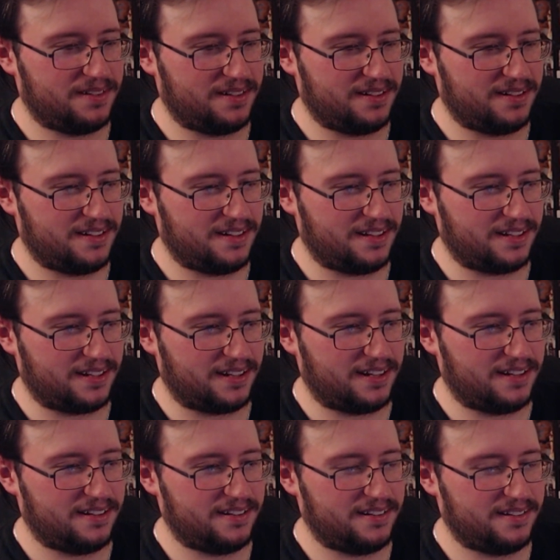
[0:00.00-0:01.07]
Show some okay,
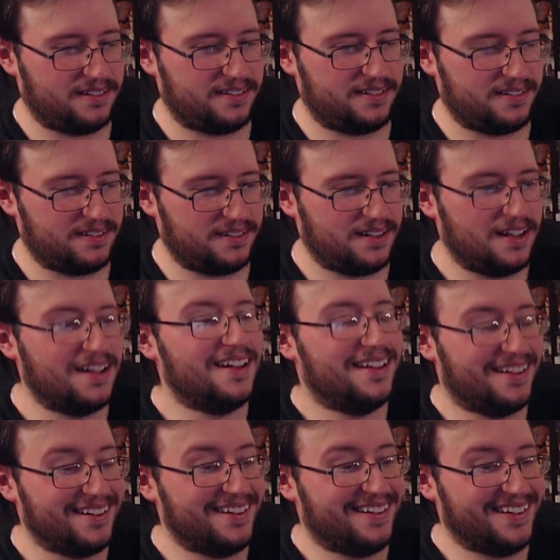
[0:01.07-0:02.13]
enthusiasm.
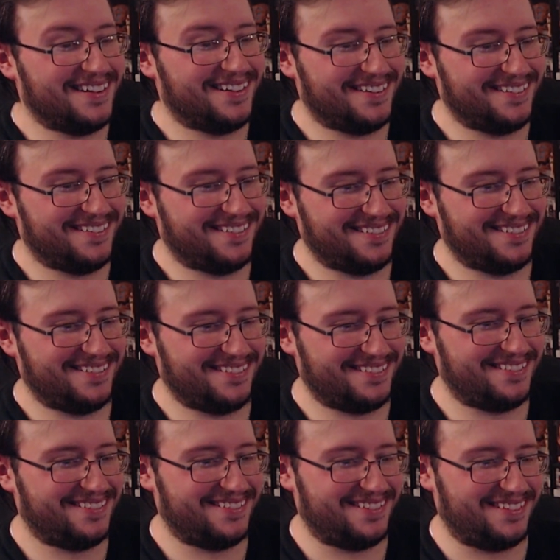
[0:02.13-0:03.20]
Thanksgiving is an
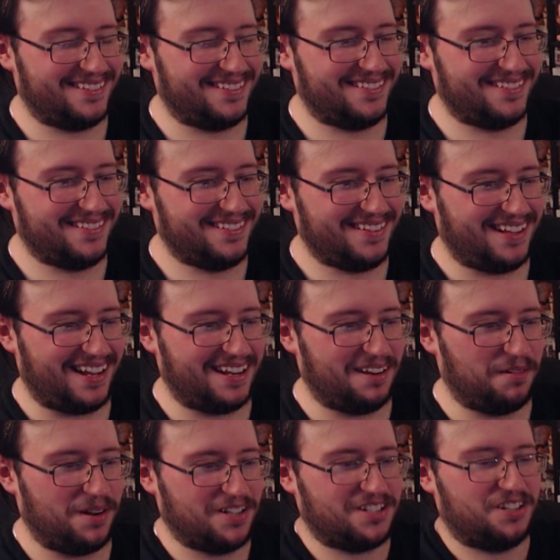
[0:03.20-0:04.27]
institution here. I need to
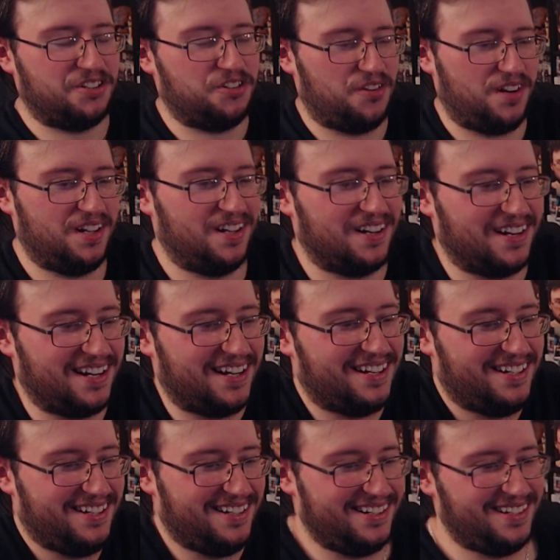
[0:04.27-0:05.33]
watch the trailer again.
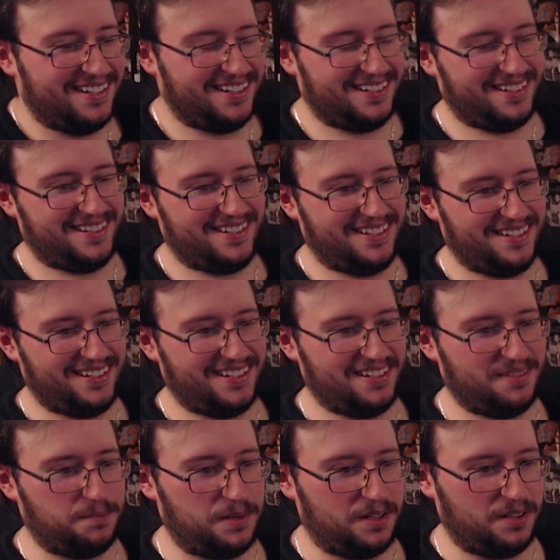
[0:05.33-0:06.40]
It's
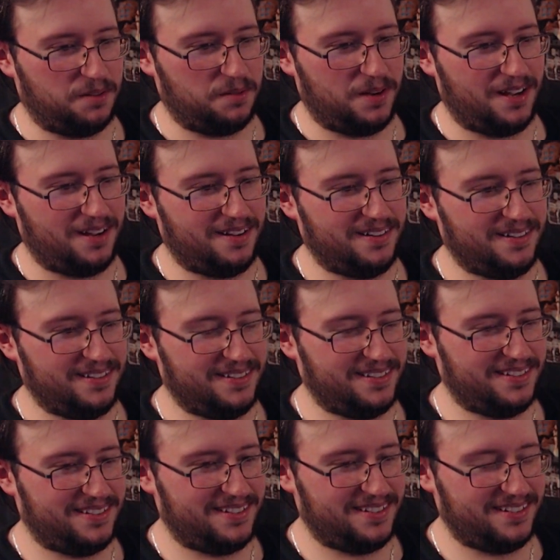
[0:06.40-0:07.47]
been a little while.
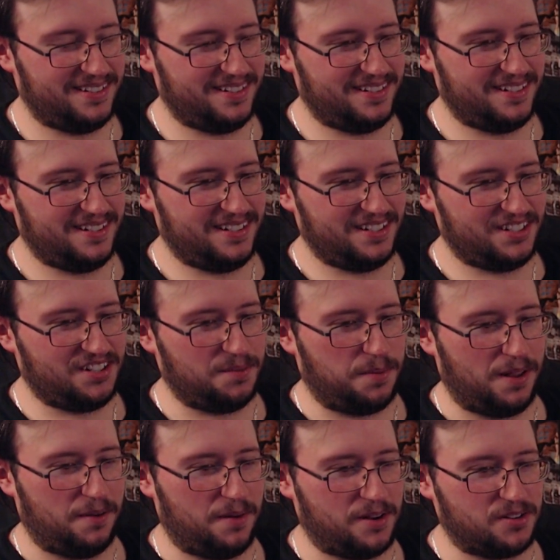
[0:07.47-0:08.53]
Should
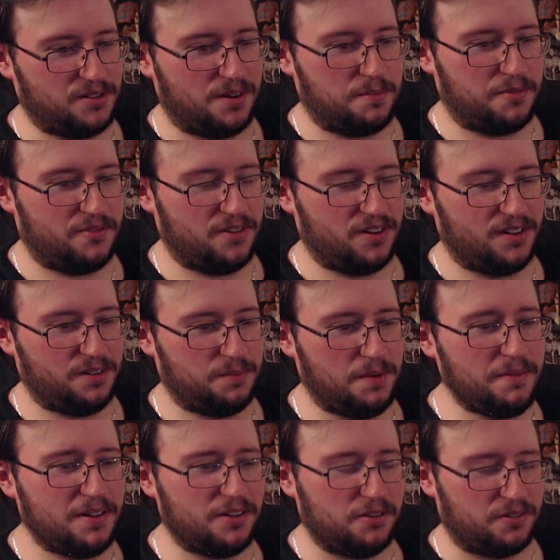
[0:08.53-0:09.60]
probably watch it right before this. Maybe
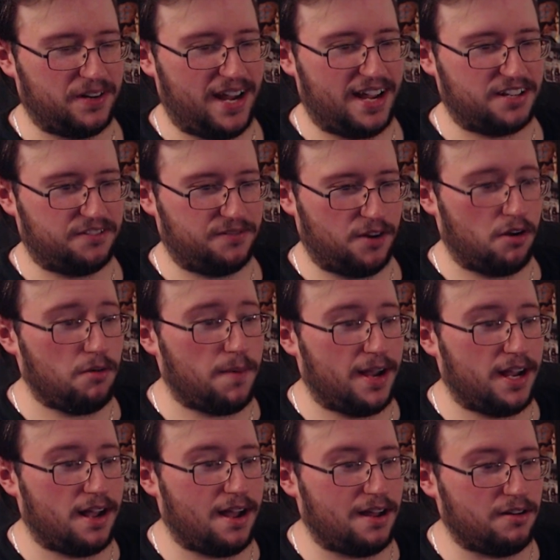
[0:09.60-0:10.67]
I'll do a reaction. for. Oh my
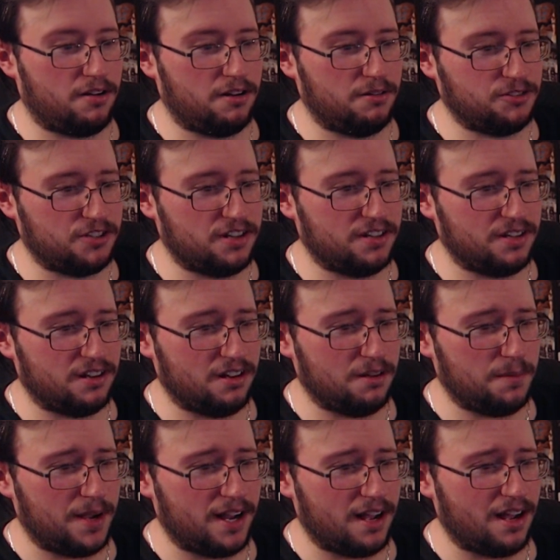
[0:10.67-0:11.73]
God! Oh, Jesus! Oh
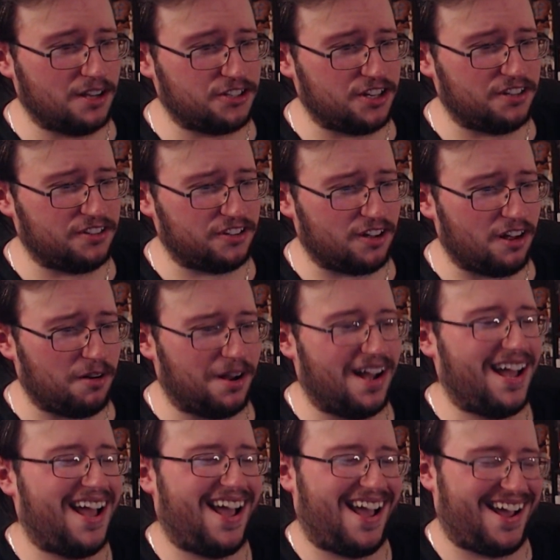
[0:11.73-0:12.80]
my God! Jesus!
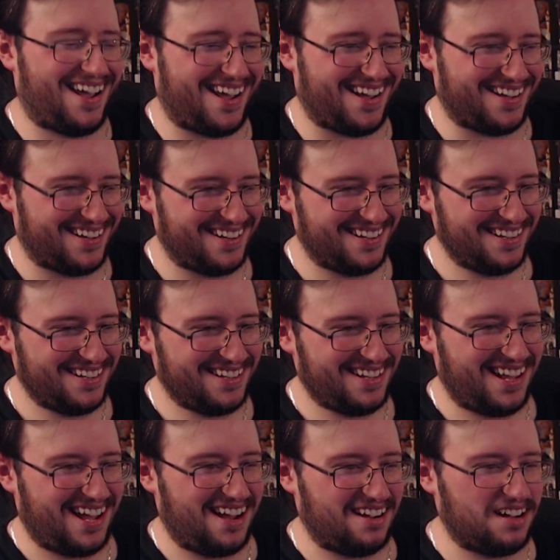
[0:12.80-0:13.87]
Oh!
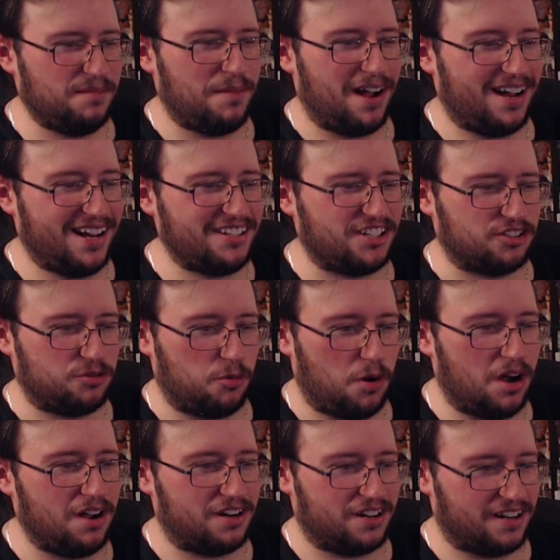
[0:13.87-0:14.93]
ah, oh, come on. That's just
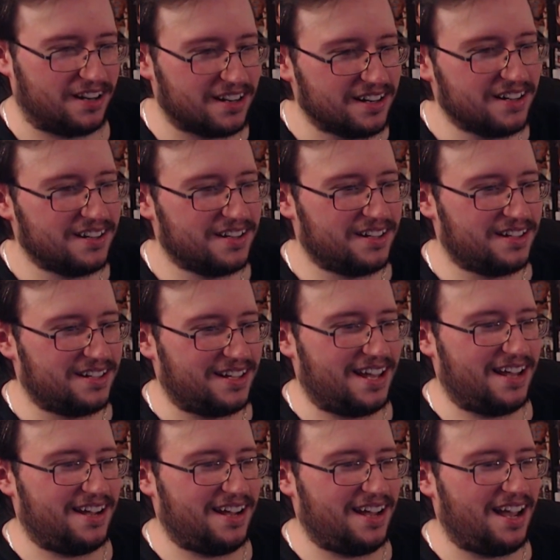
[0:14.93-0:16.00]
water. Eh,
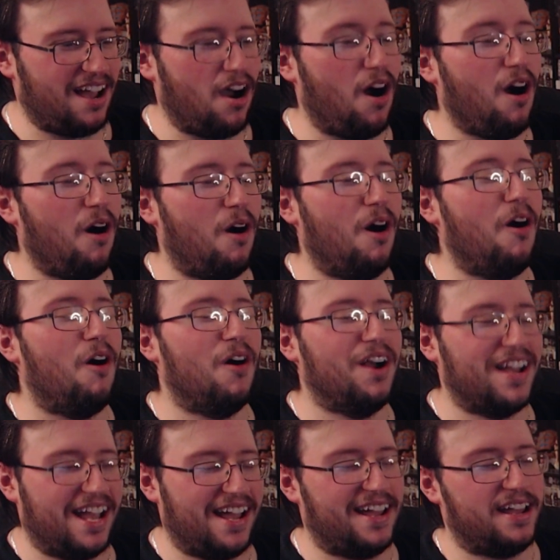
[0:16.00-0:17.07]
eh, eh, oh, oh,
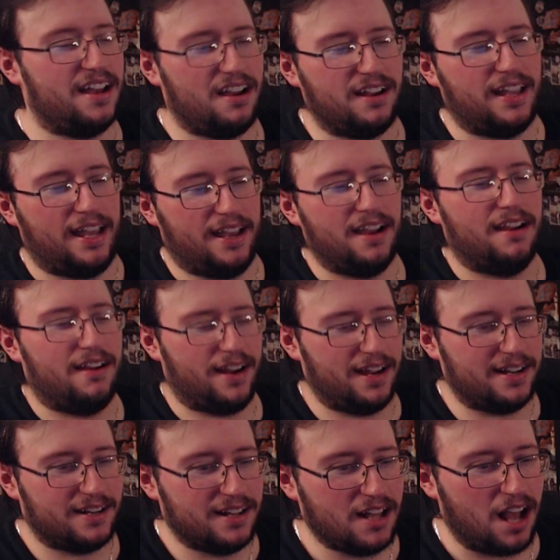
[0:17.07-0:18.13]
okay, okay, all
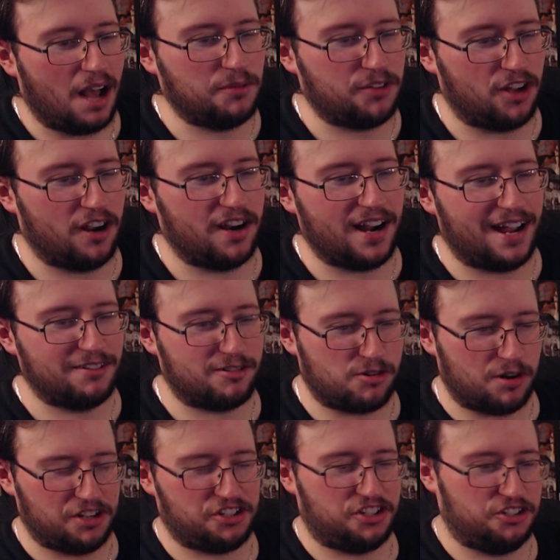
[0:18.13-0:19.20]
right. I'm sorry, I
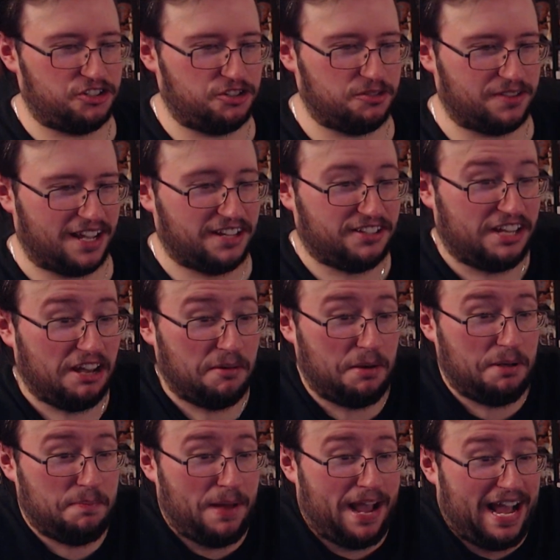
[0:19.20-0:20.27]
questioned you, Thanksgiving
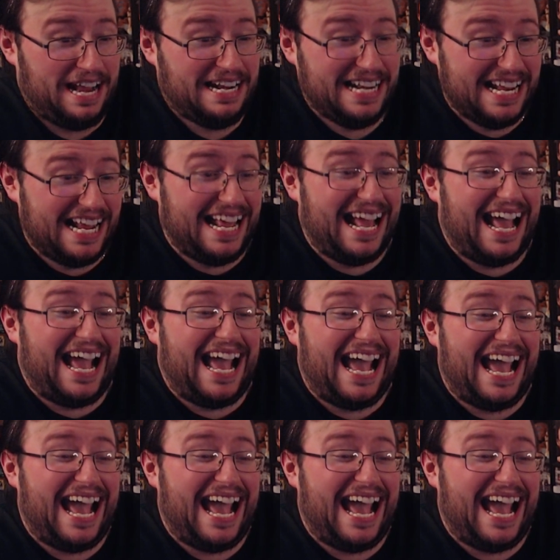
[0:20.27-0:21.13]
man.